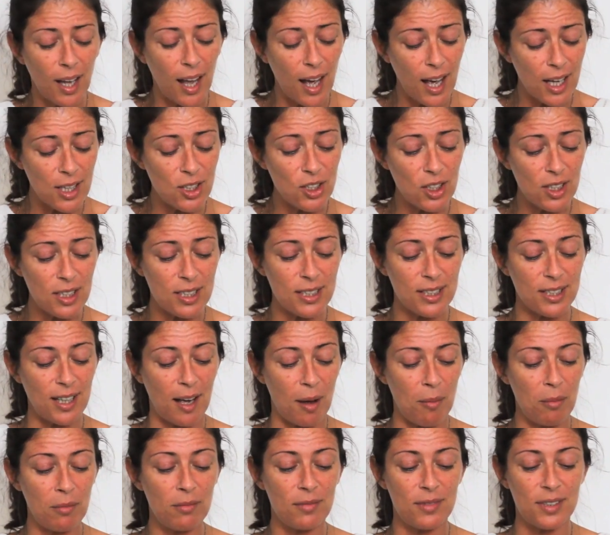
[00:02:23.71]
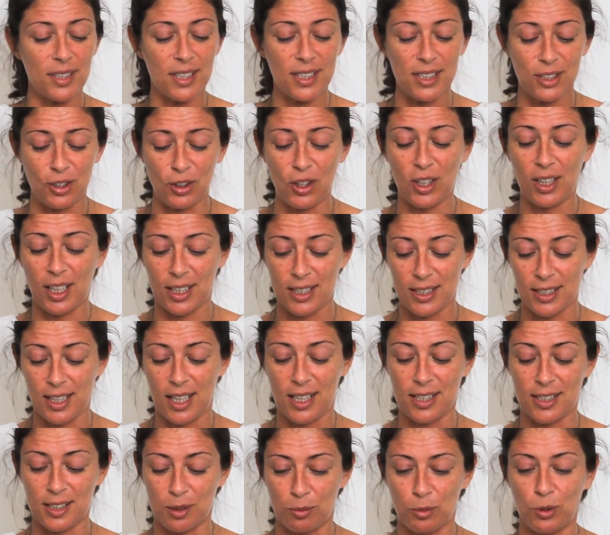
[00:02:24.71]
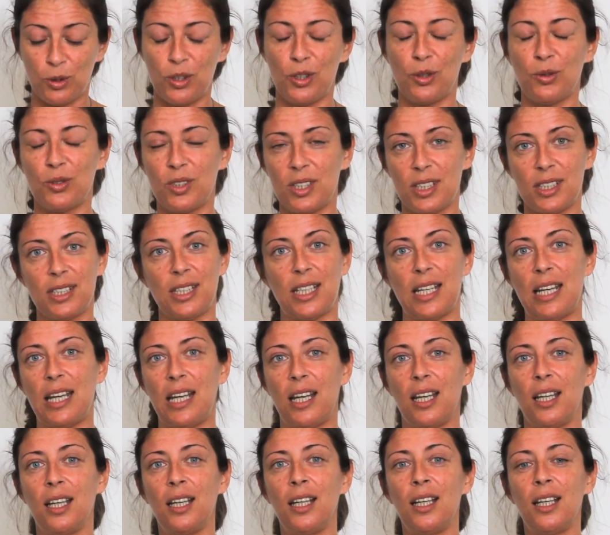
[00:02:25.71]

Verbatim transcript: I just I'm doing this testimonial today